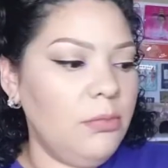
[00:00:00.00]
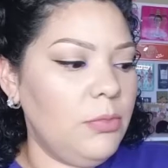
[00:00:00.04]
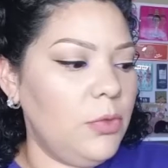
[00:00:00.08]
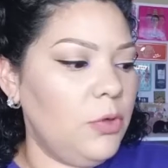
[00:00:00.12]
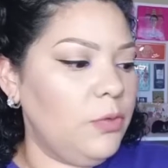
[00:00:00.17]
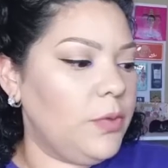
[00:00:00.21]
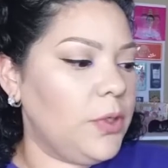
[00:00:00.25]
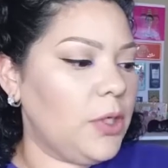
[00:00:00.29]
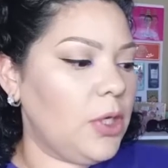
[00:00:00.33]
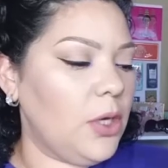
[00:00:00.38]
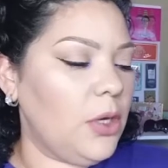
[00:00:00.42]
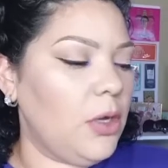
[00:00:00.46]

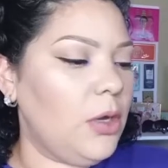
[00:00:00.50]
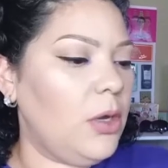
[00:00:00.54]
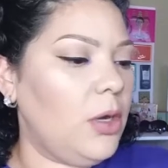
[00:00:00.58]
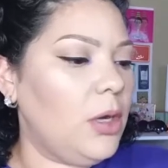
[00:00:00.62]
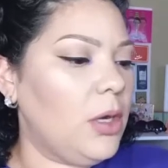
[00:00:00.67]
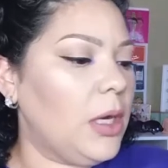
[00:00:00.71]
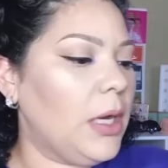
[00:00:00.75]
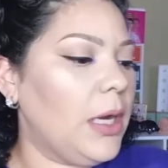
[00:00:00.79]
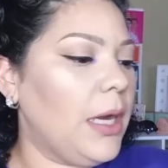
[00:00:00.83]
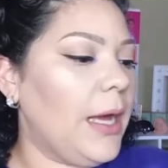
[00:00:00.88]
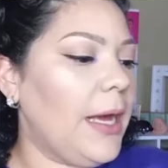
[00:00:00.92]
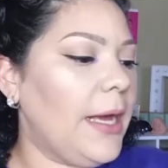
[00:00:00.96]
Moving
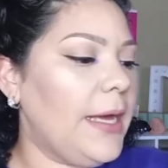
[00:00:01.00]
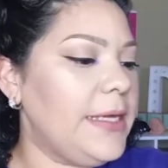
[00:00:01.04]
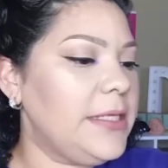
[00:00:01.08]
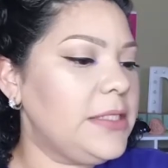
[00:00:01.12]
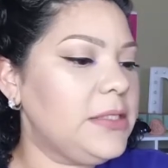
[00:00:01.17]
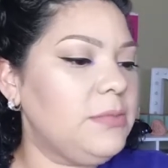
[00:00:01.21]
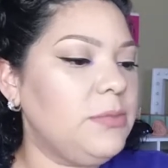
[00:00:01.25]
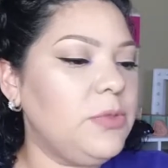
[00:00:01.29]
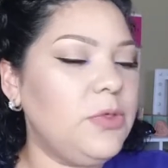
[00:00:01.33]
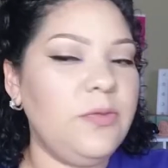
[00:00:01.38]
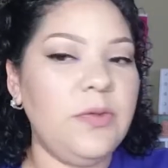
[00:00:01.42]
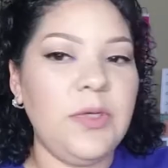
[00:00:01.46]
along,
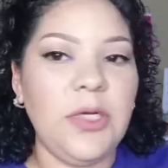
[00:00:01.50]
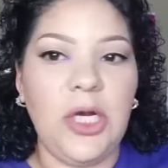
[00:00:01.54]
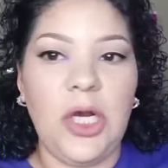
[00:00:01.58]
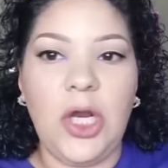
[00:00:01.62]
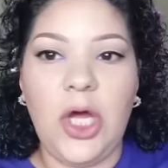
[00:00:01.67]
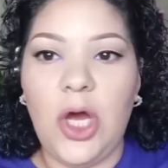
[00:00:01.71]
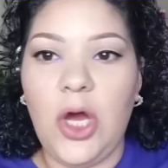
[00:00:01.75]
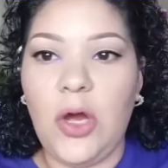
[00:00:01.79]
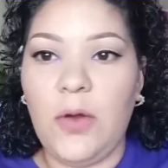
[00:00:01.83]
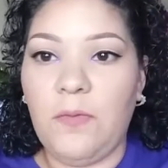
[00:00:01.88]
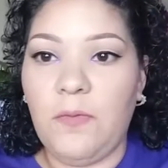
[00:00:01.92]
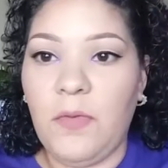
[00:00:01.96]
guys, moving
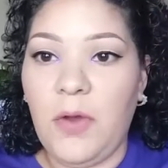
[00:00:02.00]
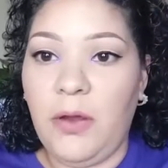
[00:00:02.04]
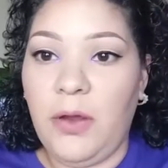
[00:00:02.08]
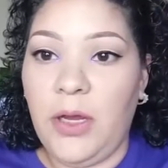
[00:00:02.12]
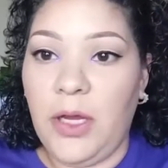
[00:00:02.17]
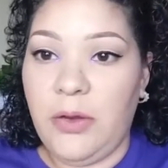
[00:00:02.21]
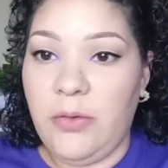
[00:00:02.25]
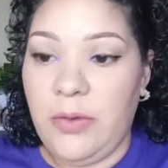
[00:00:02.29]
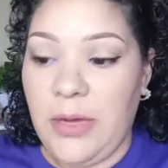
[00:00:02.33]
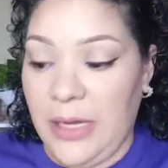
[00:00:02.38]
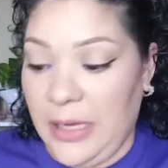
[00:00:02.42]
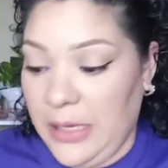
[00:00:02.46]
along
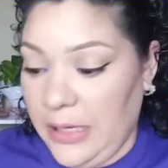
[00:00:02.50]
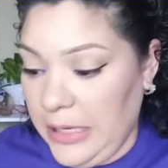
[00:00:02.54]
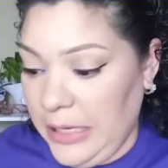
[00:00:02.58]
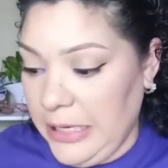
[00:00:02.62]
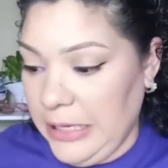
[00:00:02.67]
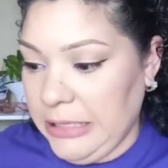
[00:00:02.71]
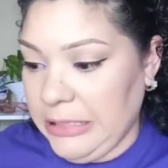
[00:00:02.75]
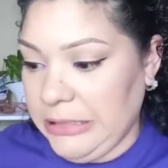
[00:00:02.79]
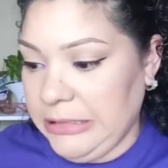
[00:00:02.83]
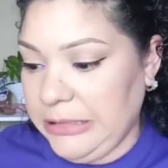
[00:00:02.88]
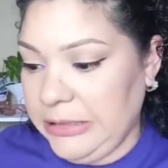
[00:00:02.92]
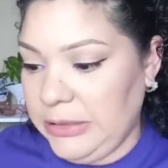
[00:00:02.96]
very
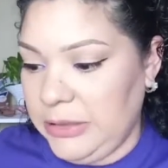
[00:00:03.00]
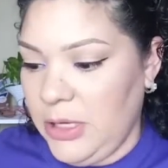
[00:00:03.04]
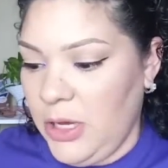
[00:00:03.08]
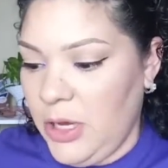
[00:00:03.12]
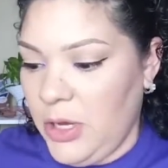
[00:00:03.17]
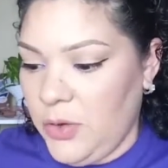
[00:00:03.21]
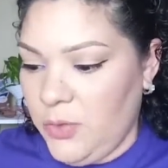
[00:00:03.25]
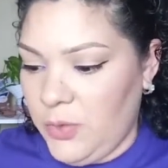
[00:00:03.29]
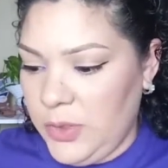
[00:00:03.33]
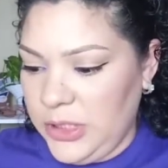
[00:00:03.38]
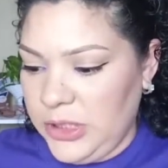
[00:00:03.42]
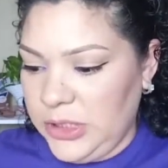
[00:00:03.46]
quickly because
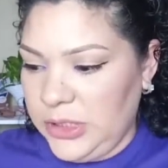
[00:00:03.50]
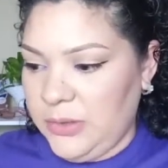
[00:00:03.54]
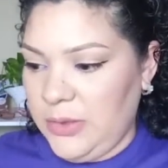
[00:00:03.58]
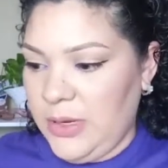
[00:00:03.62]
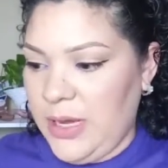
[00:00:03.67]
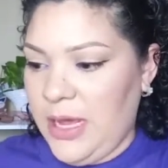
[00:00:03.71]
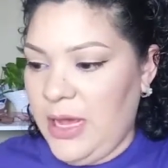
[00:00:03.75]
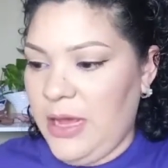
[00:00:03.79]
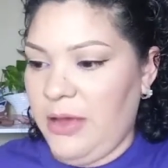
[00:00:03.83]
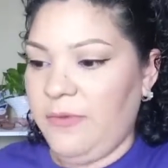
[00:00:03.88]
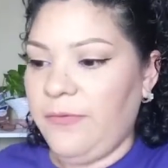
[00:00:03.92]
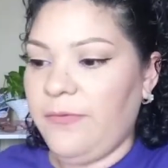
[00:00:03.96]
we still
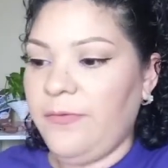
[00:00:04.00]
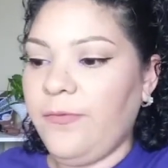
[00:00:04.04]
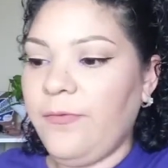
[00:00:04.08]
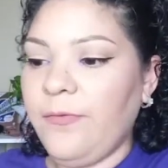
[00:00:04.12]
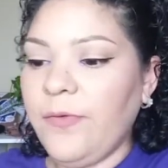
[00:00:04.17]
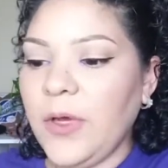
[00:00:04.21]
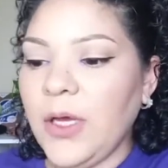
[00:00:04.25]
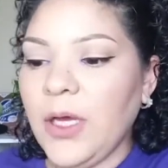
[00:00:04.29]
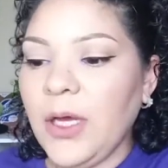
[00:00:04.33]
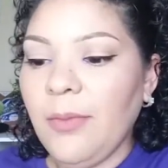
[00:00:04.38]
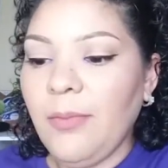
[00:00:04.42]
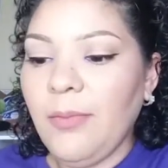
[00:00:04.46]
have
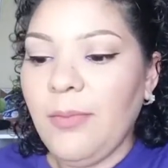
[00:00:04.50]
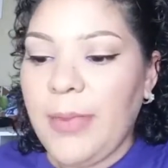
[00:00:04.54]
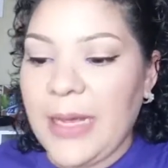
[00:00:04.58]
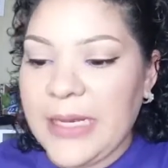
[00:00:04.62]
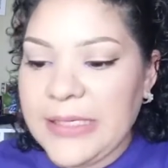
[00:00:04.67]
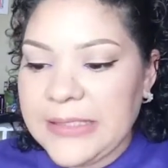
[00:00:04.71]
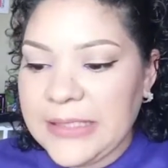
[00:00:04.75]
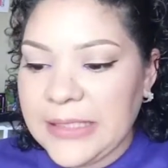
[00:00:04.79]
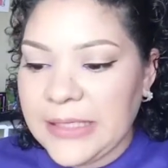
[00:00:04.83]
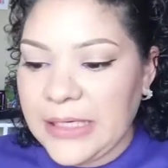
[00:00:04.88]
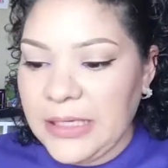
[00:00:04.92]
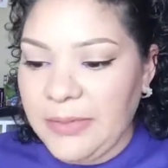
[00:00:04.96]

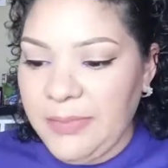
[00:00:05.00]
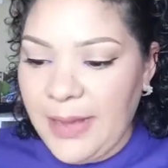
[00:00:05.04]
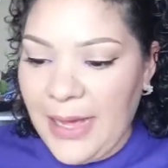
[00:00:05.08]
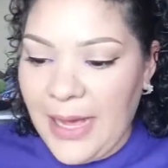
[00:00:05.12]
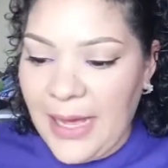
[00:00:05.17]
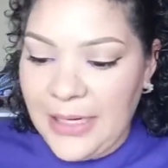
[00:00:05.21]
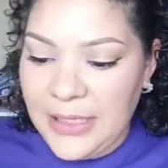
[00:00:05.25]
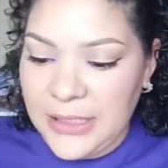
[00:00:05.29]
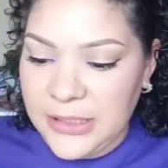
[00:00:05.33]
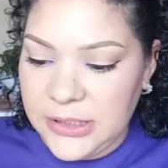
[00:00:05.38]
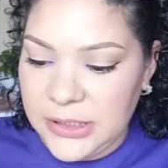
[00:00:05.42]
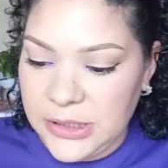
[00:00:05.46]
basically
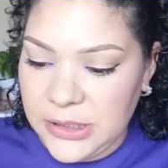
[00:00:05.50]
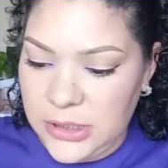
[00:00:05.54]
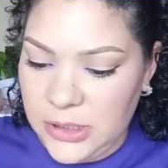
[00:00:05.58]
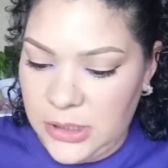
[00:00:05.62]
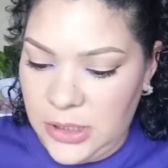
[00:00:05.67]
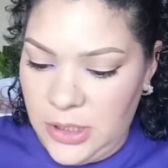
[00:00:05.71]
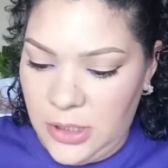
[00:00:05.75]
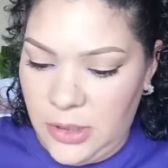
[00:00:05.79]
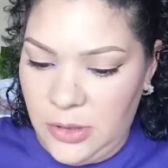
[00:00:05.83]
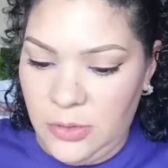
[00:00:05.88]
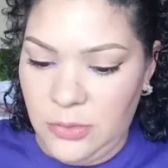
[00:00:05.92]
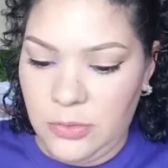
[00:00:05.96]
palettes to
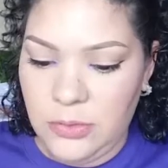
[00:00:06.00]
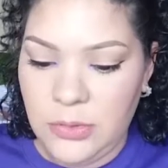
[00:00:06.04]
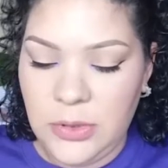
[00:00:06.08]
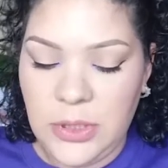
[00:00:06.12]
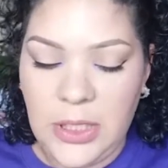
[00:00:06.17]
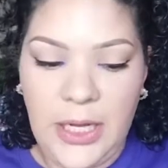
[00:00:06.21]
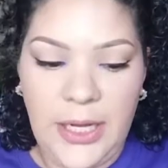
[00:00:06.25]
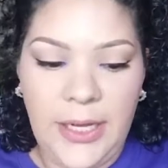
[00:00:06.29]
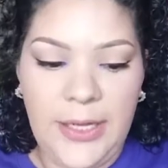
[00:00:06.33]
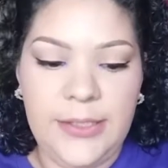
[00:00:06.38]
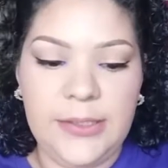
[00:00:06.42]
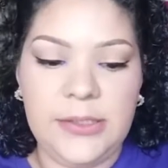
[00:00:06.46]
go,
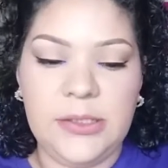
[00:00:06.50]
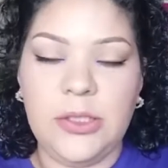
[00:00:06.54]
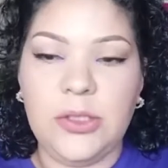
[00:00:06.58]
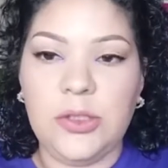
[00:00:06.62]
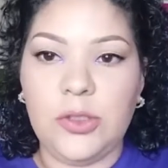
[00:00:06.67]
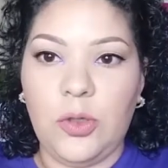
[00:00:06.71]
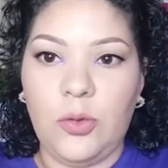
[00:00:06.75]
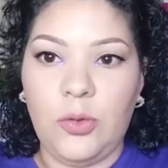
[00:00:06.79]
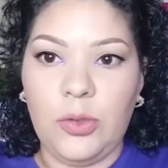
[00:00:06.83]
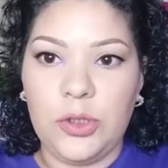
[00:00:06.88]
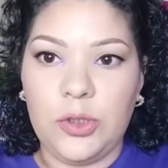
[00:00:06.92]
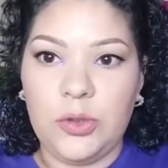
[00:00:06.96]
guys,
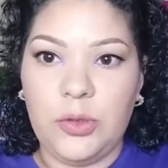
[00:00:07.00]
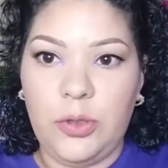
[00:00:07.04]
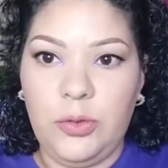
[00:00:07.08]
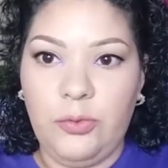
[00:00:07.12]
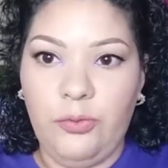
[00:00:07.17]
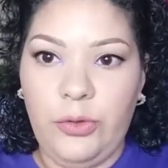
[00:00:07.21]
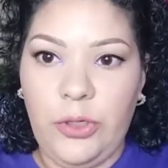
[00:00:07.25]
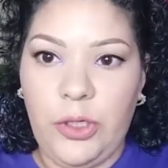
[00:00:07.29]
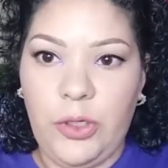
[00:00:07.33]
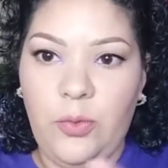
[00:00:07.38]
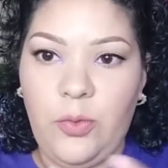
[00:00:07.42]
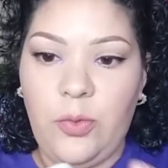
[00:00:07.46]
so we're doing
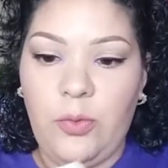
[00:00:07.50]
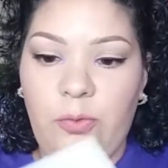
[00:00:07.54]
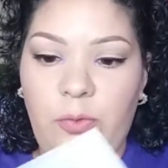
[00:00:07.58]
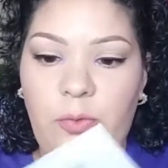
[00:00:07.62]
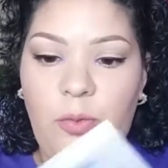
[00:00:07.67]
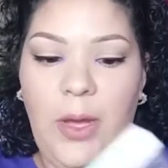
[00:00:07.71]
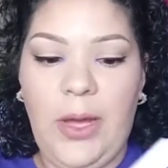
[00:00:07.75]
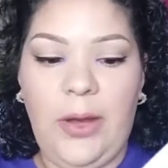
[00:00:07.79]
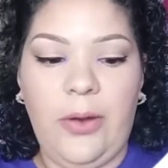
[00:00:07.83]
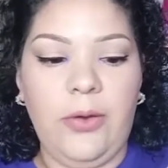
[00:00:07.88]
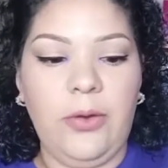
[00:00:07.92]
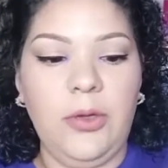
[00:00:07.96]
really
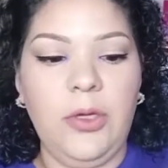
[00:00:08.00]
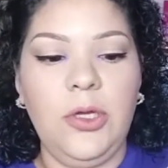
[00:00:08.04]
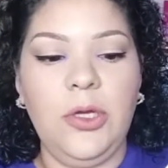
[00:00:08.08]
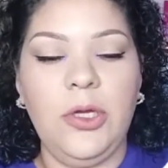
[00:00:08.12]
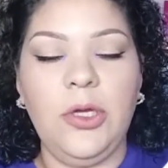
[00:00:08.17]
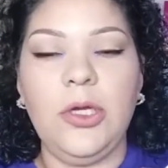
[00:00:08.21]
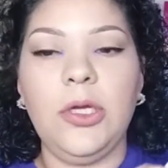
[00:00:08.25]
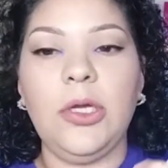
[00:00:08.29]
well.